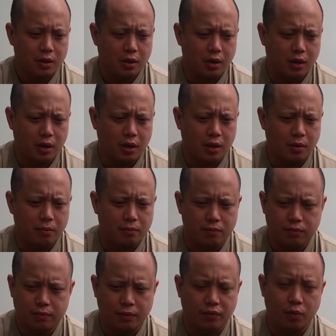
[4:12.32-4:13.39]

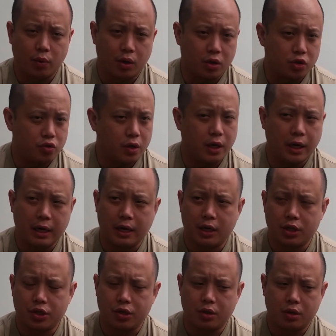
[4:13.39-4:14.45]
If you're working
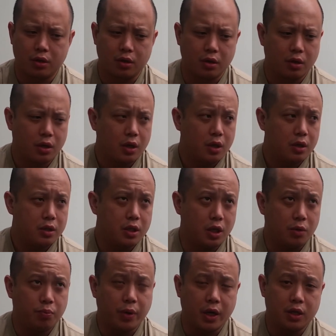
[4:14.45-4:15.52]
triage or you're
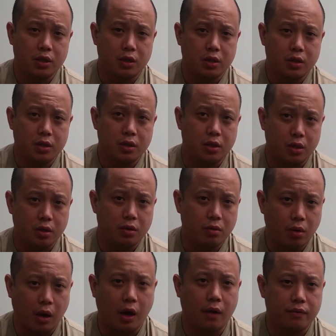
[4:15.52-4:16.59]
seeing patients, you
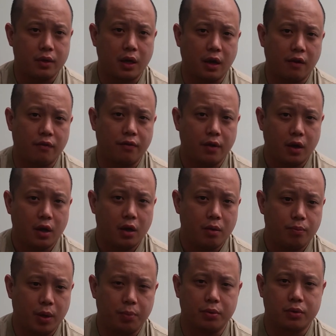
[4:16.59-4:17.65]
have to have
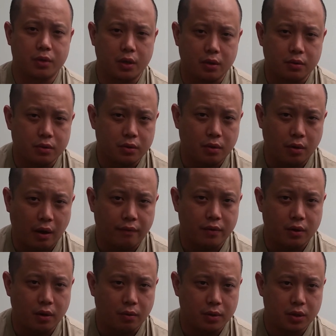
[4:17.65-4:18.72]
people skills. You have to
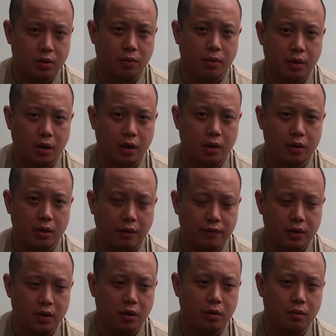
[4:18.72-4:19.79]
know what's going on. You have
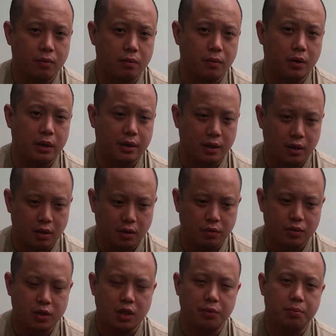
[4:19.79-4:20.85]
to know, well, again,
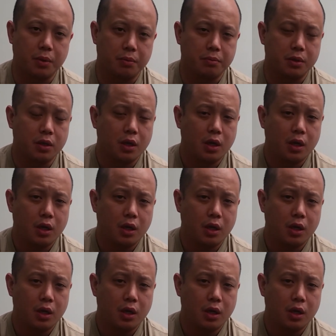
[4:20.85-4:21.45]
those systems.